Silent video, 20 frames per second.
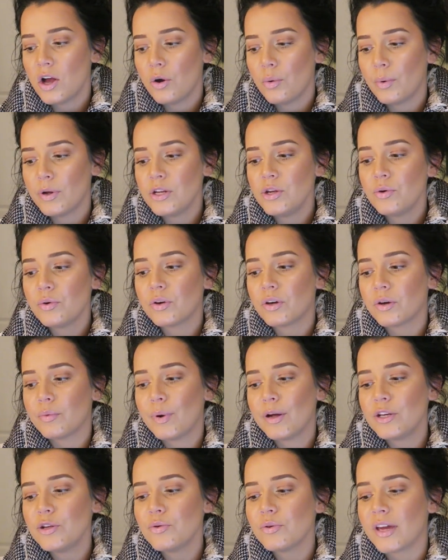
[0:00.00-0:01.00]
when you
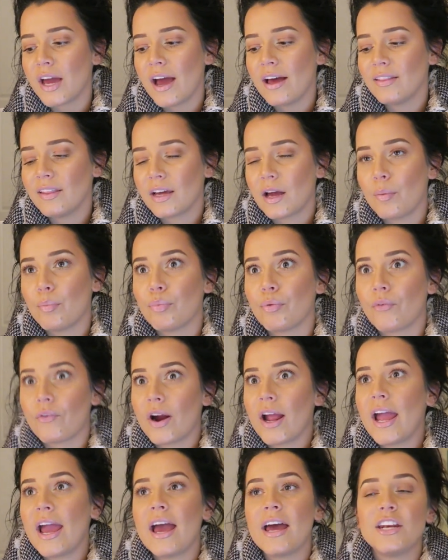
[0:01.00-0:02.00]
when you get like a
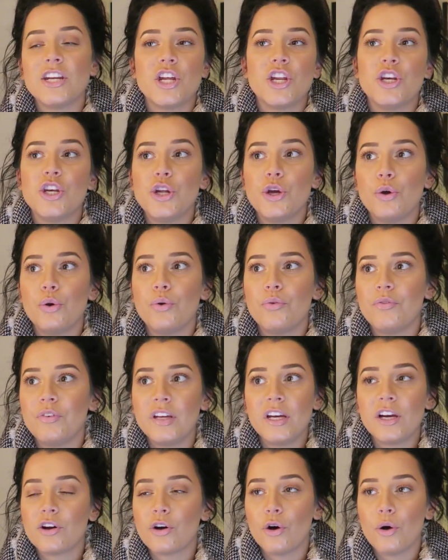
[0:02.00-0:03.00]
brand new
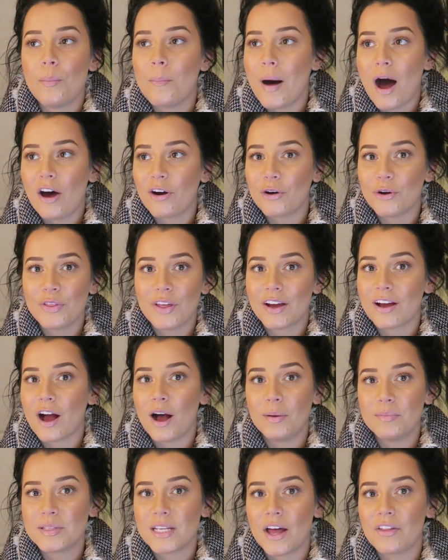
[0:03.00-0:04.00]
vehicle model that
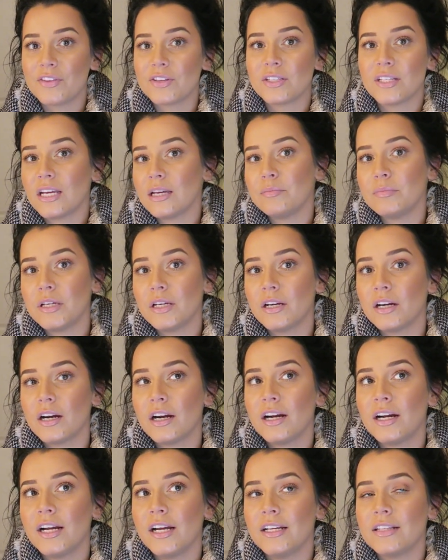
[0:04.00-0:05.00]
comes out the same
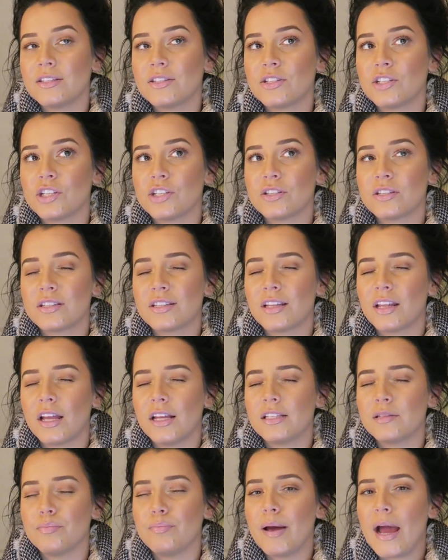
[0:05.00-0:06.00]
year, it's just
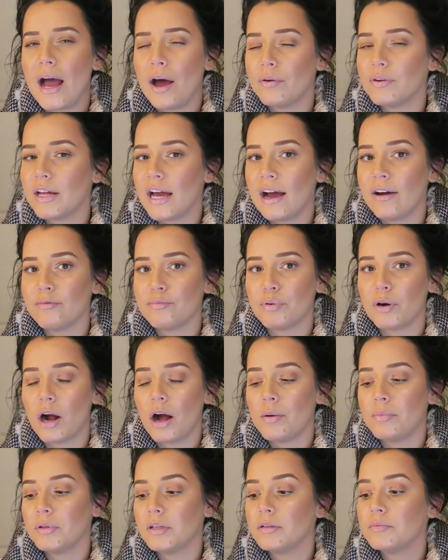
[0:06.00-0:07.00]
it's bound to have
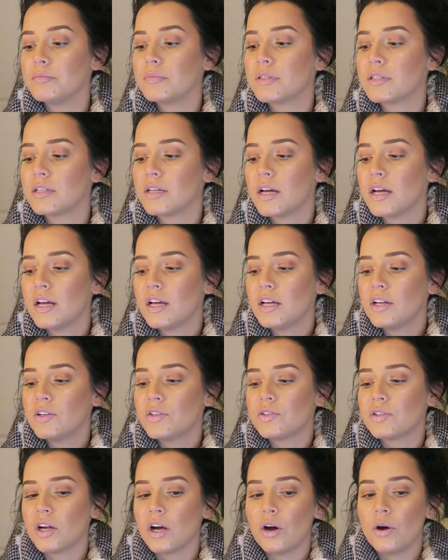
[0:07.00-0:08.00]
problems.
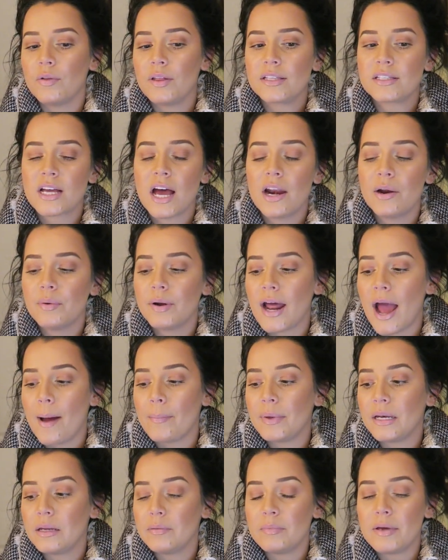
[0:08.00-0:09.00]
So that's kind of what
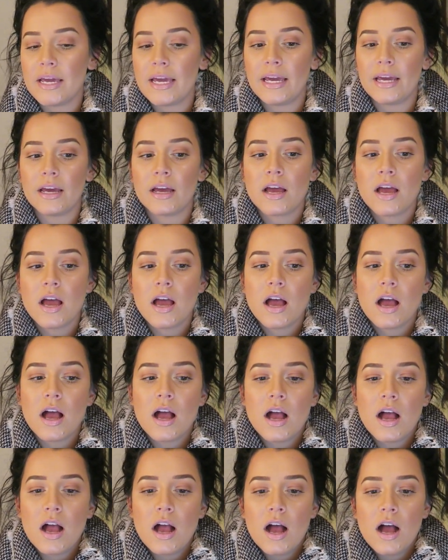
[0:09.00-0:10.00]
happened to me.
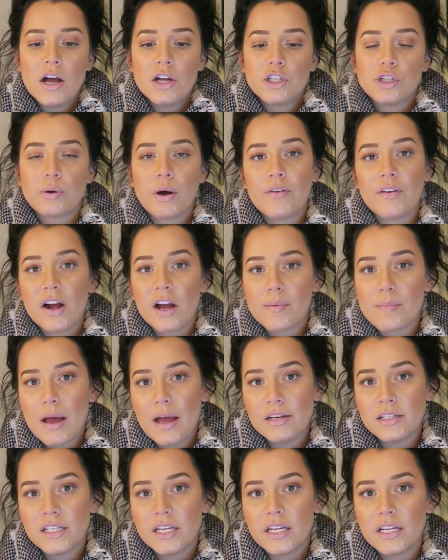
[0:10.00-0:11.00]
Do I
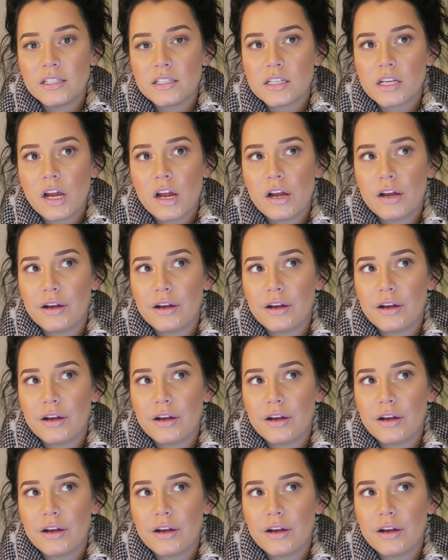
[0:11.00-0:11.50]
recommend it?